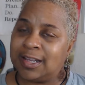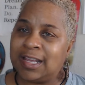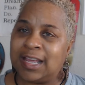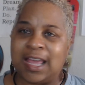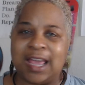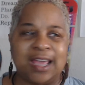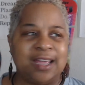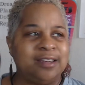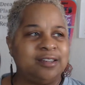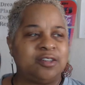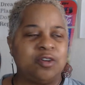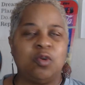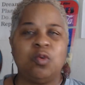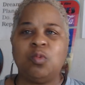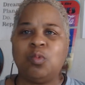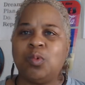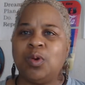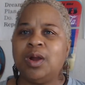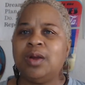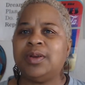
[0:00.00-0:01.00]
And
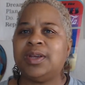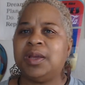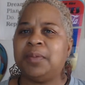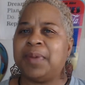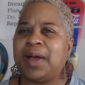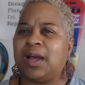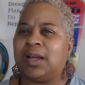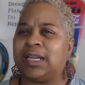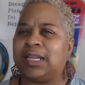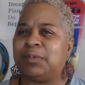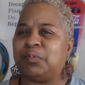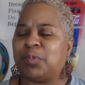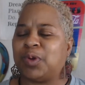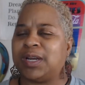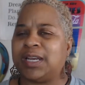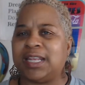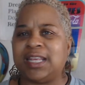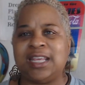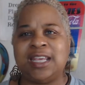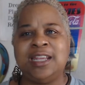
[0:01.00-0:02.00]
don't worry about
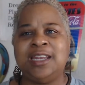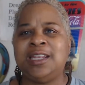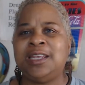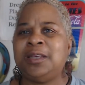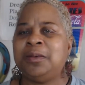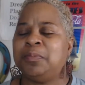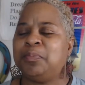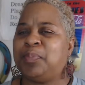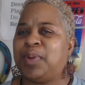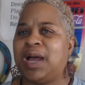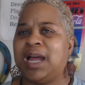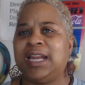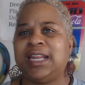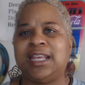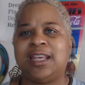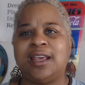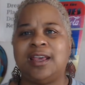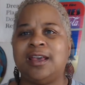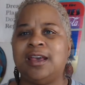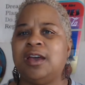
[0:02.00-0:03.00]
what
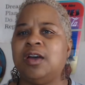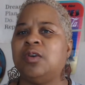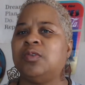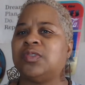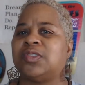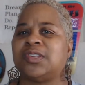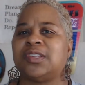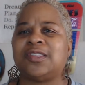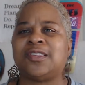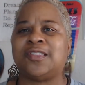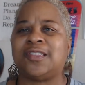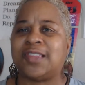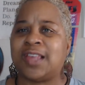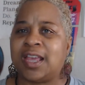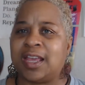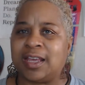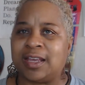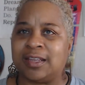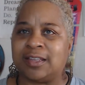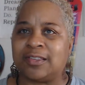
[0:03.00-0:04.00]
anybody else
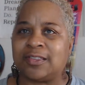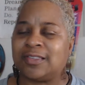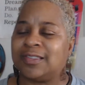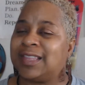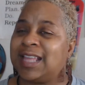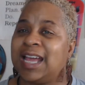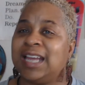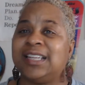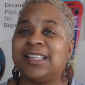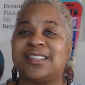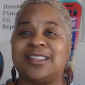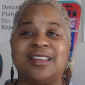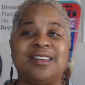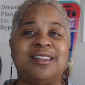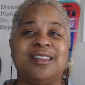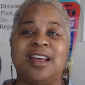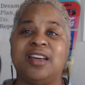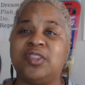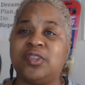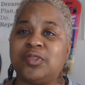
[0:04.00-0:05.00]
says. That is
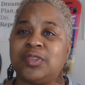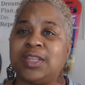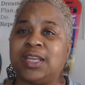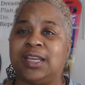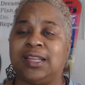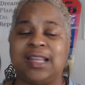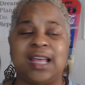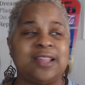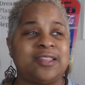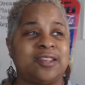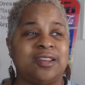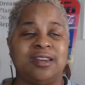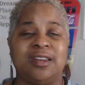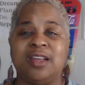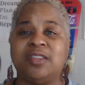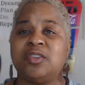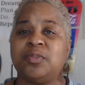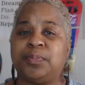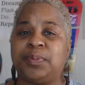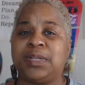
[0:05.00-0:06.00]
another thing. That's
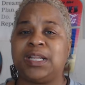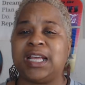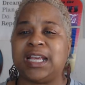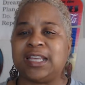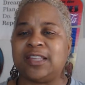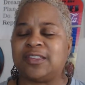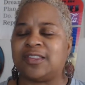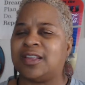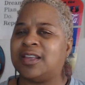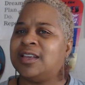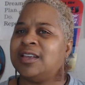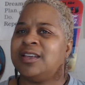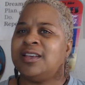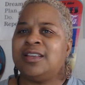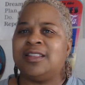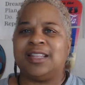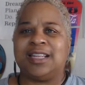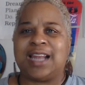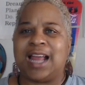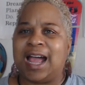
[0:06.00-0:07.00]
another place
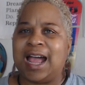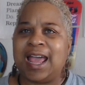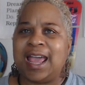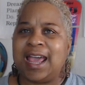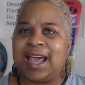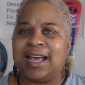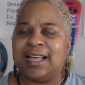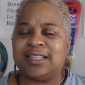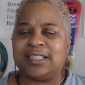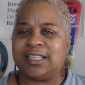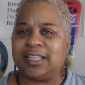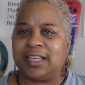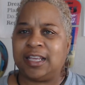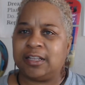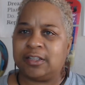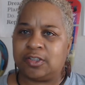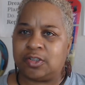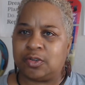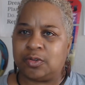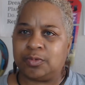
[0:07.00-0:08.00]
that I had to
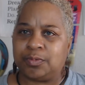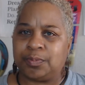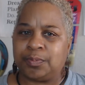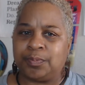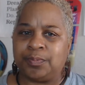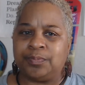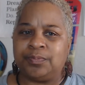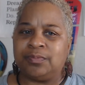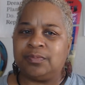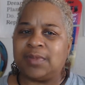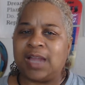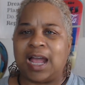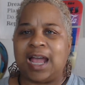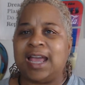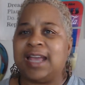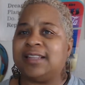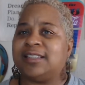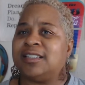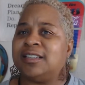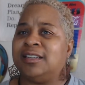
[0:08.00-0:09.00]
get to. I
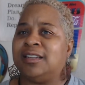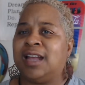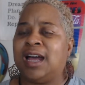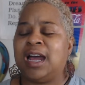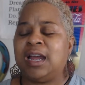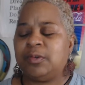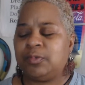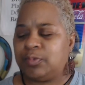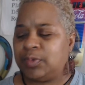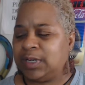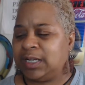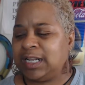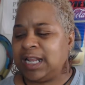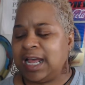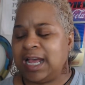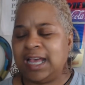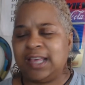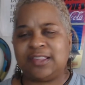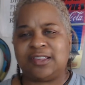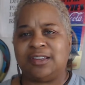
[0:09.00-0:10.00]
had to not
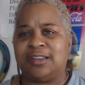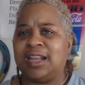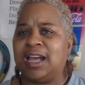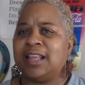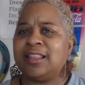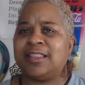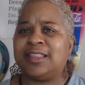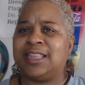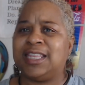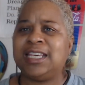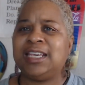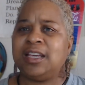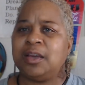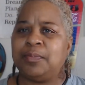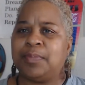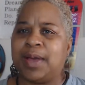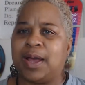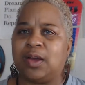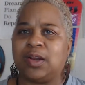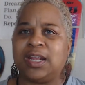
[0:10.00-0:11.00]
realize and not think
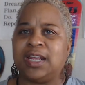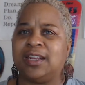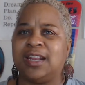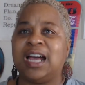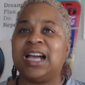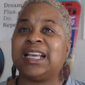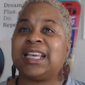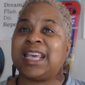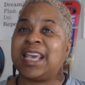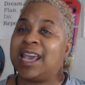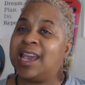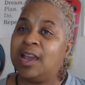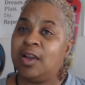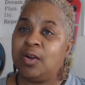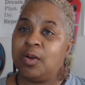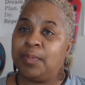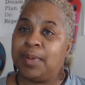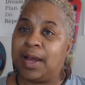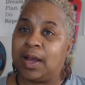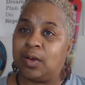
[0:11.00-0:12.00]
about and not
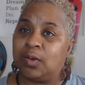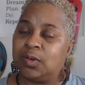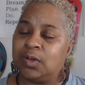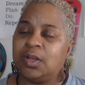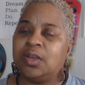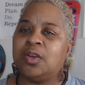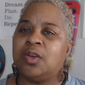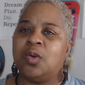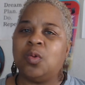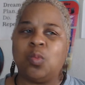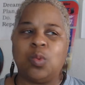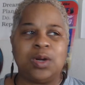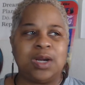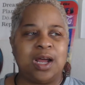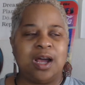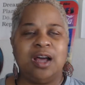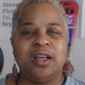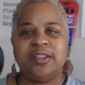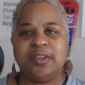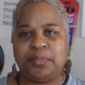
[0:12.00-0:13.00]
care about
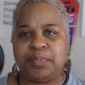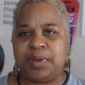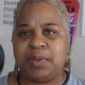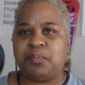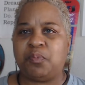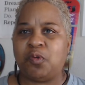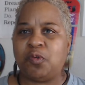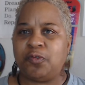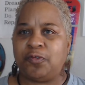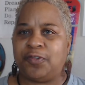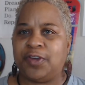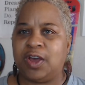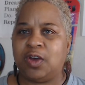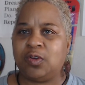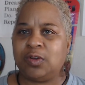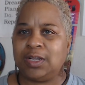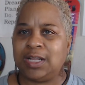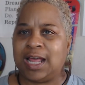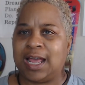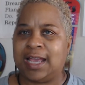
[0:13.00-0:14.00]
what other people
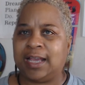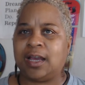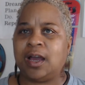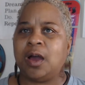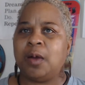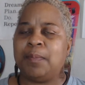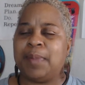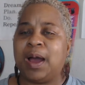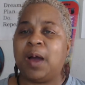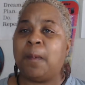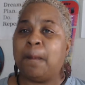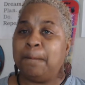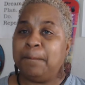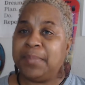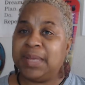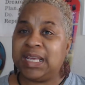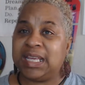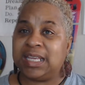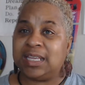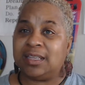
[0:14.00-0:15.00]
felt like about
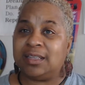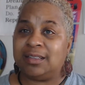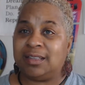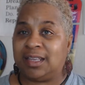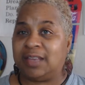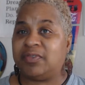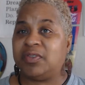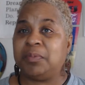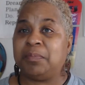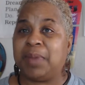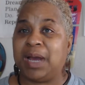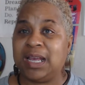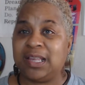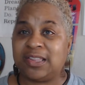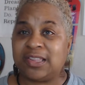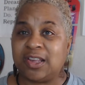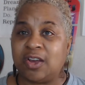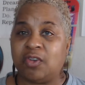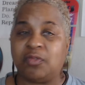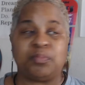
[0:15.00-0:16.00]
me giving
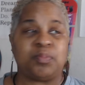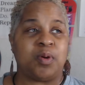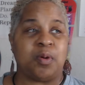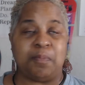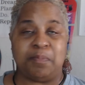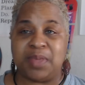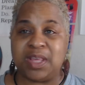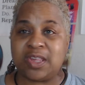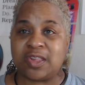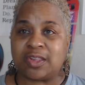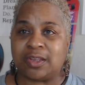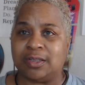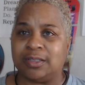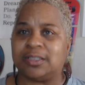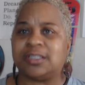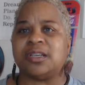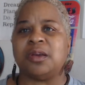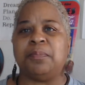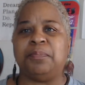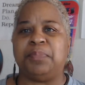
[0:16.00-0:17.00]
myself permission
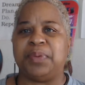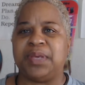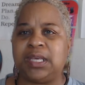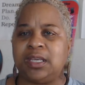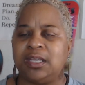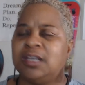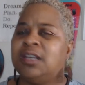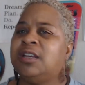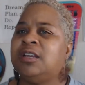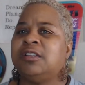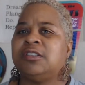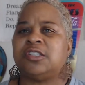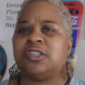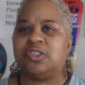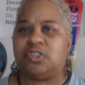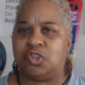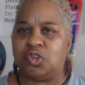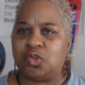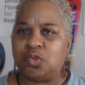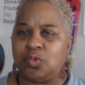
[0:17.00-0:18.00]
to be, to
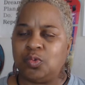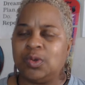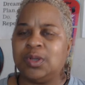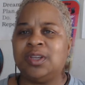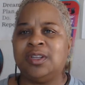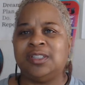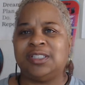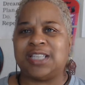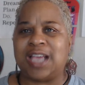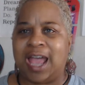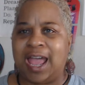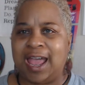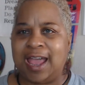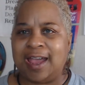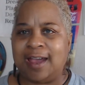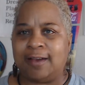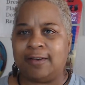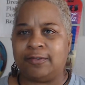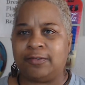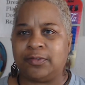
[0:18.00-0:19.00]
do, to
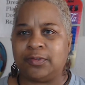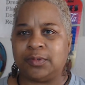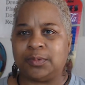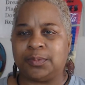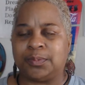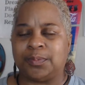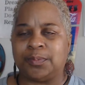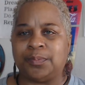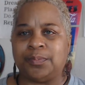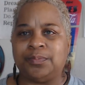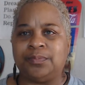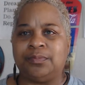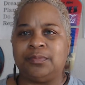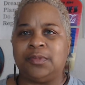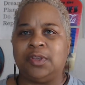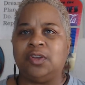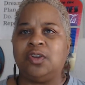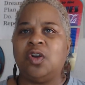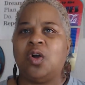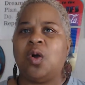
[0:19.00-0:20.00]
have.
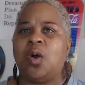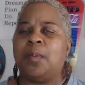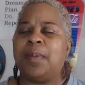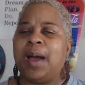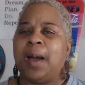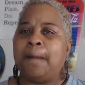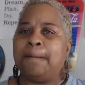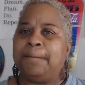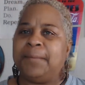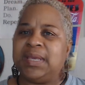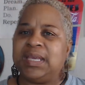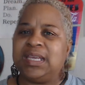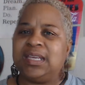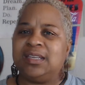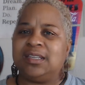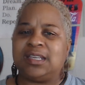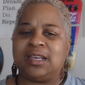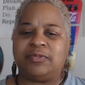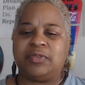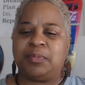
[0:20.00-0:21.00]
About me
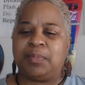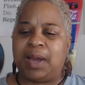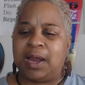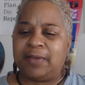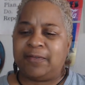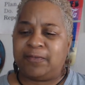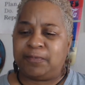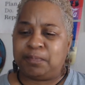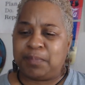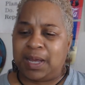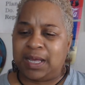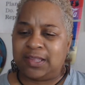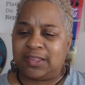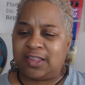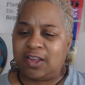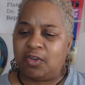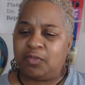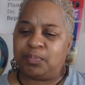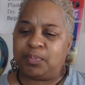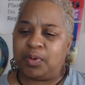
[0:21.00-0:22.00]
giving
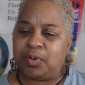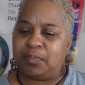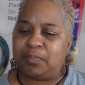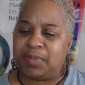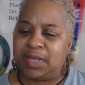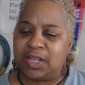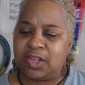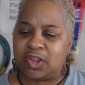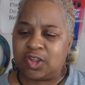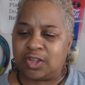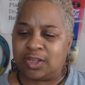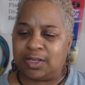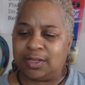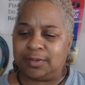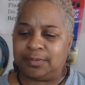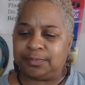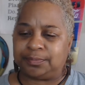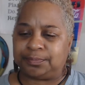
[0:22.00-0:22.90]
myself permission,